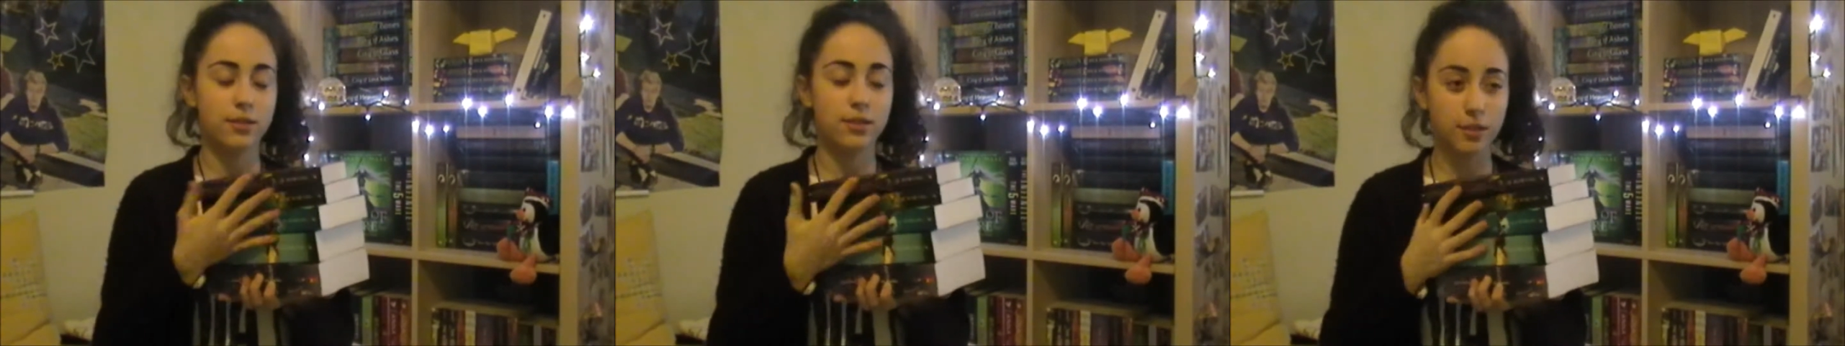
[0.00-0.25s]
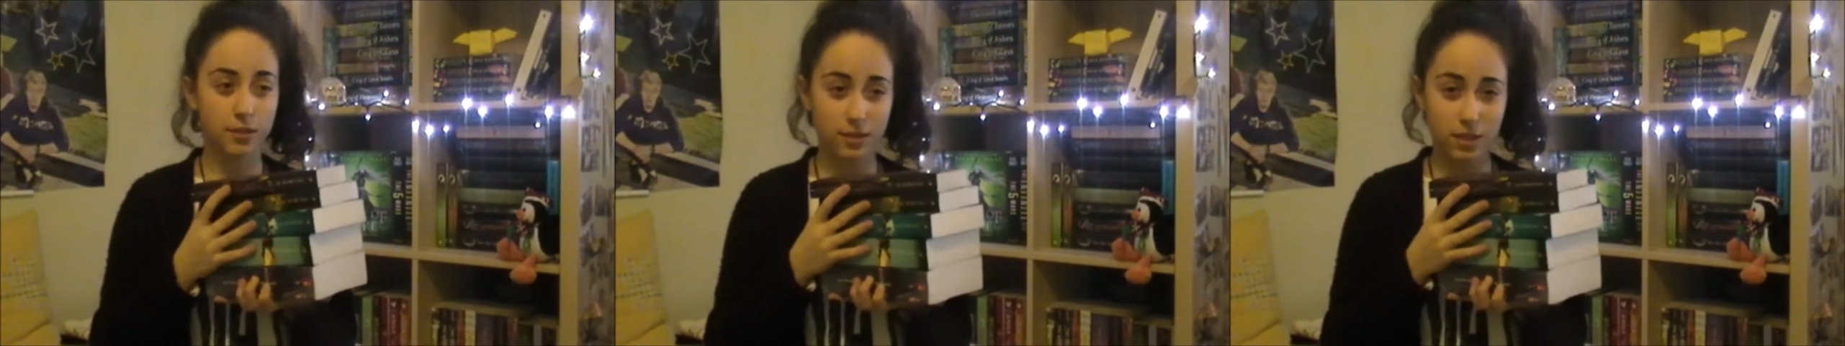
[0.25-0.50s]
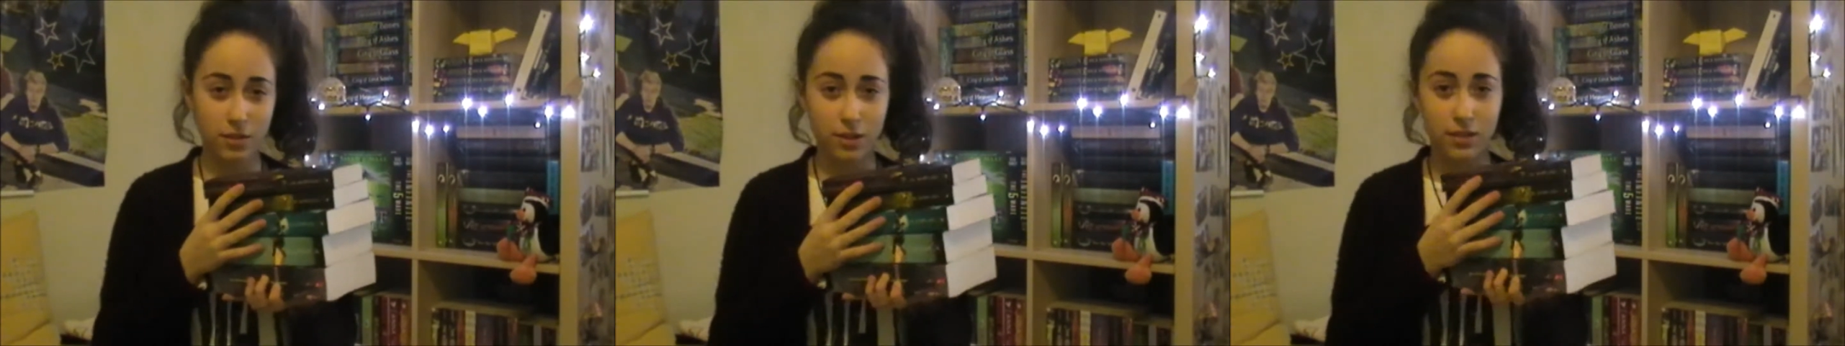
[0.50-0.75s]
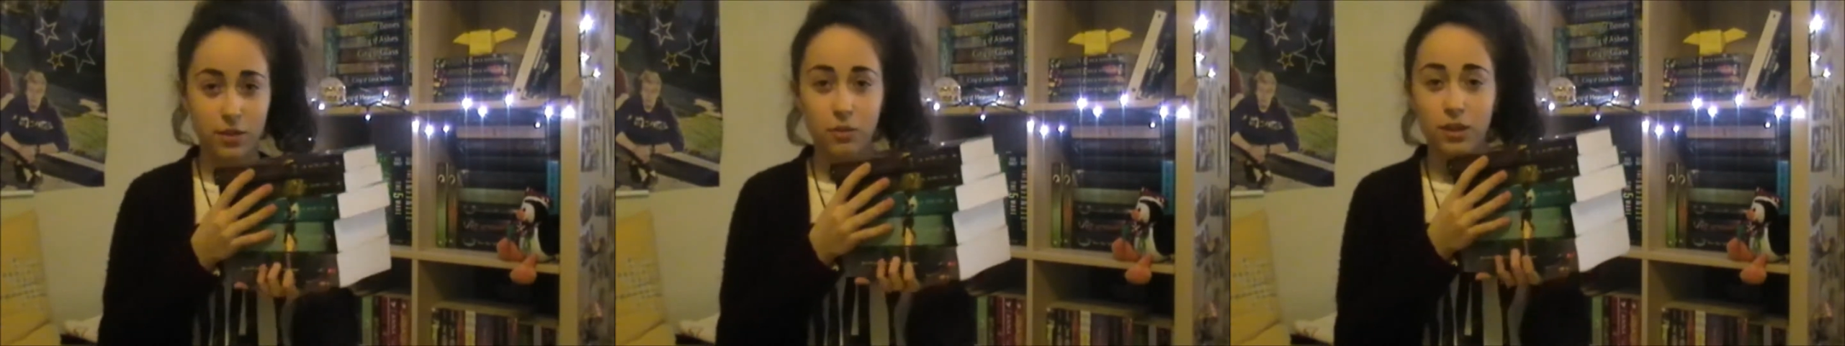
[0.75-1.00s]
the
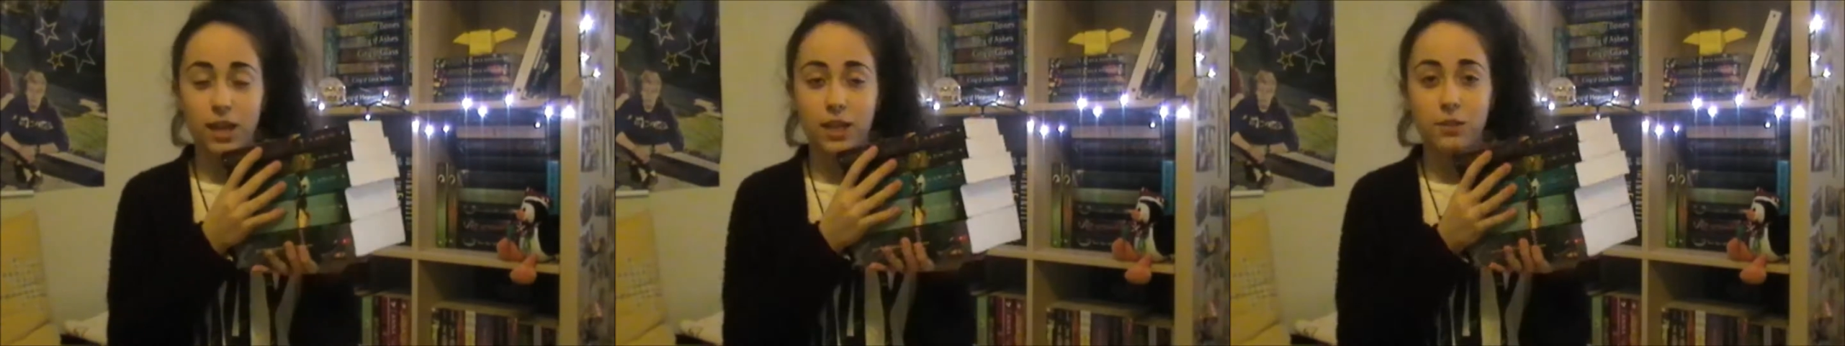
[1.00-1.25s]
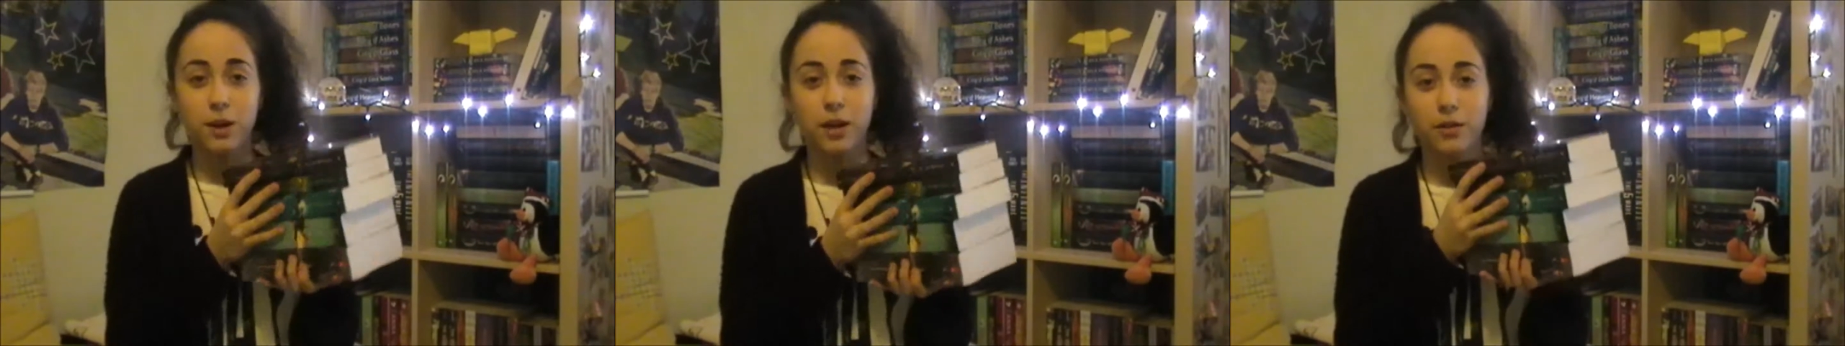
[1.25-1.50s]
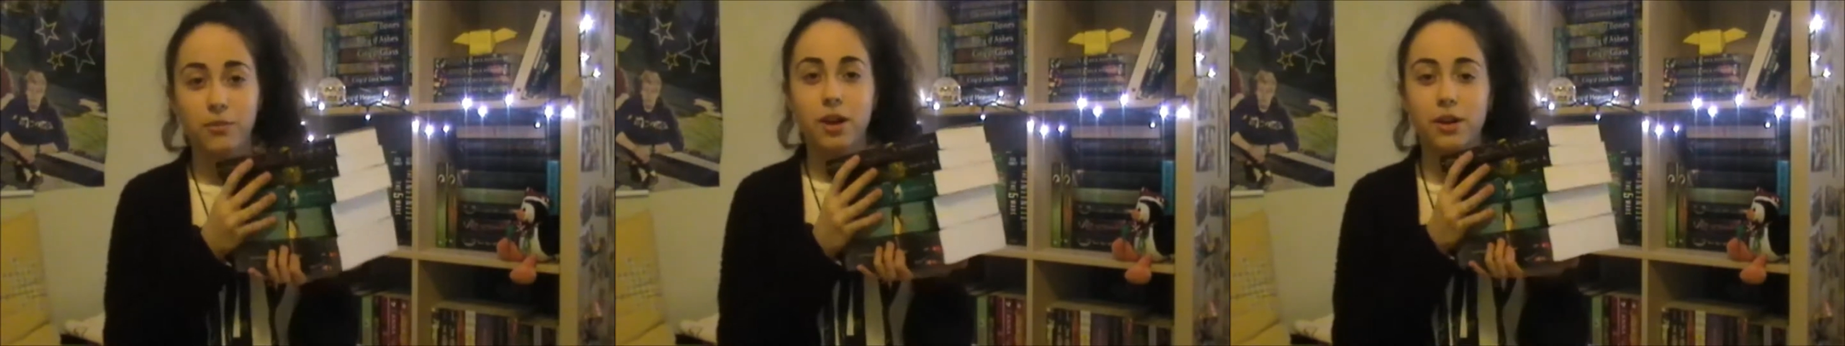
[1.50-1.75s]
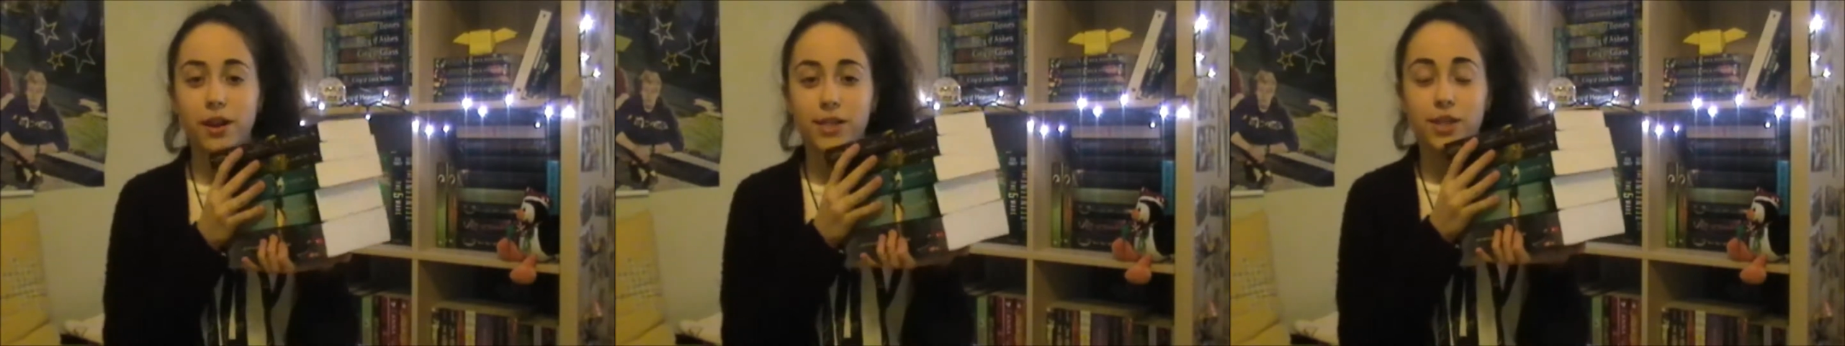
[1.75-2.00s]
series only gets better and
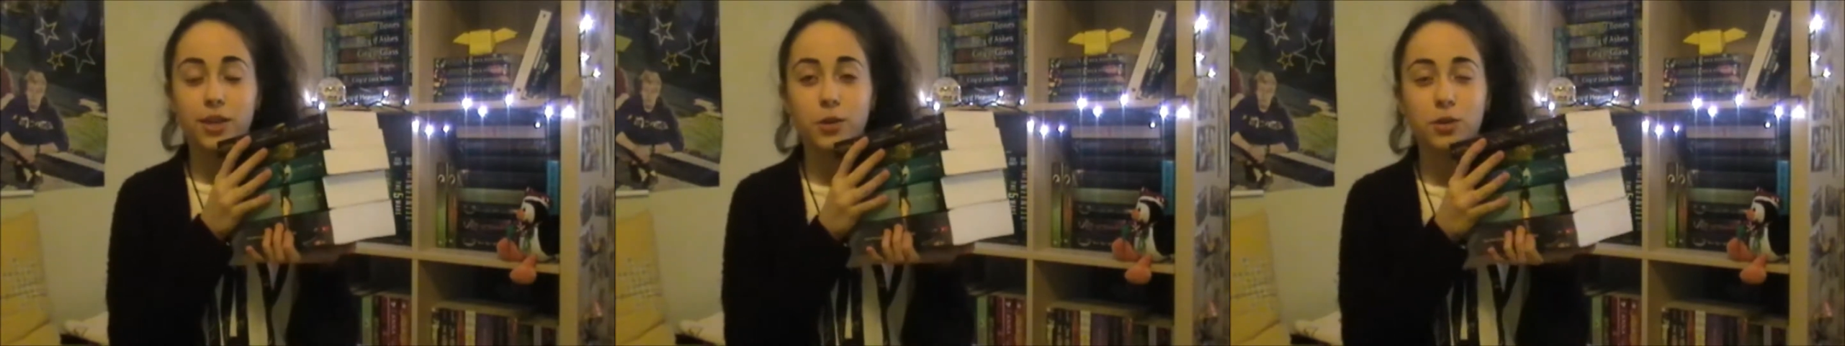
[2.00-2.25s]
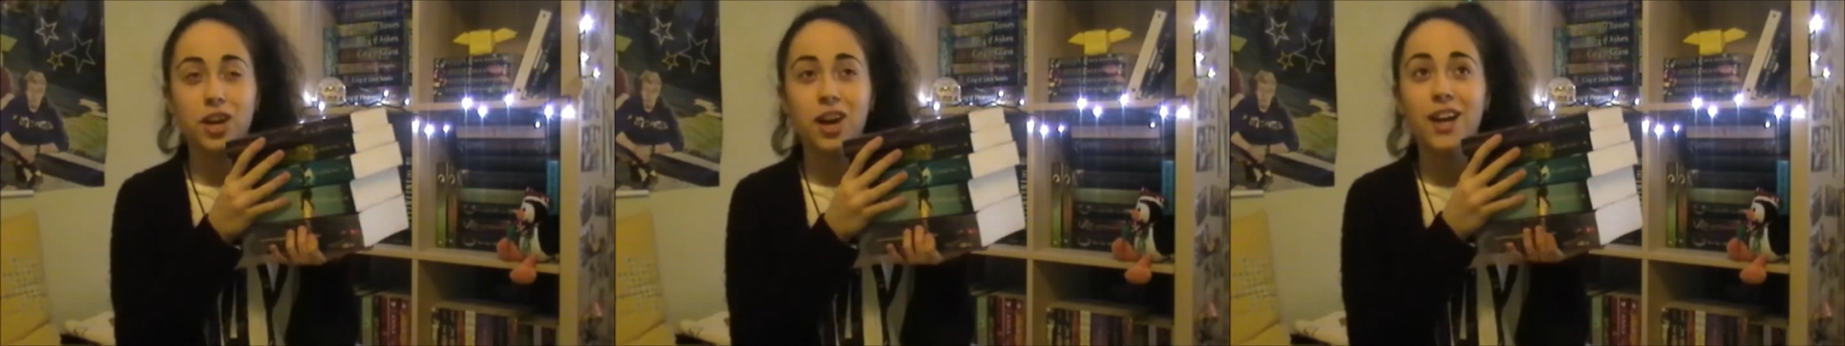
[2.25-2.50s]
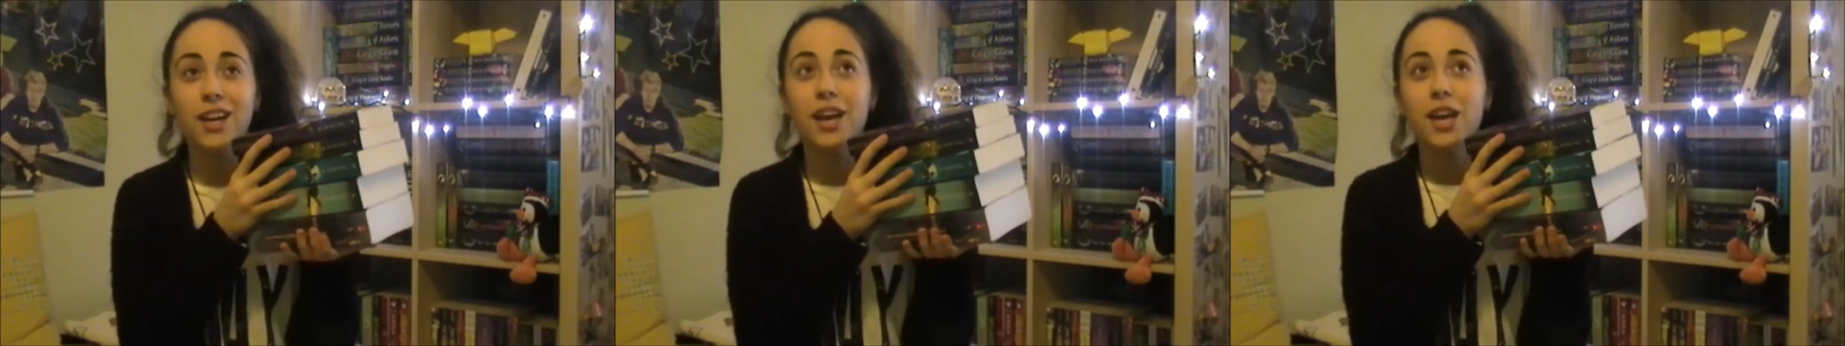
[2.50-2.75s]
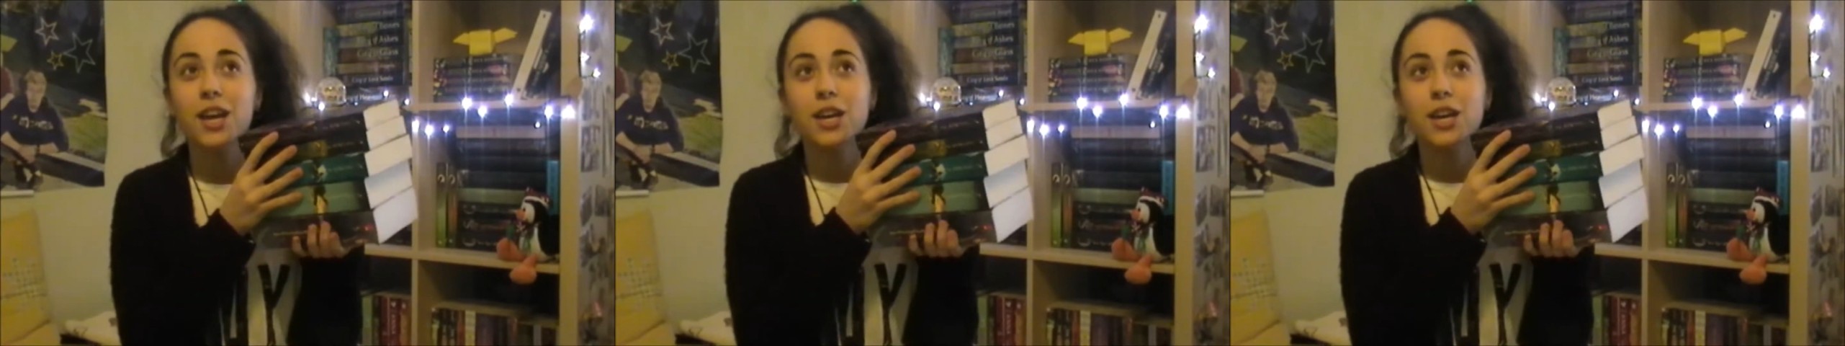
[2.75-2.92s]
better as it goes on.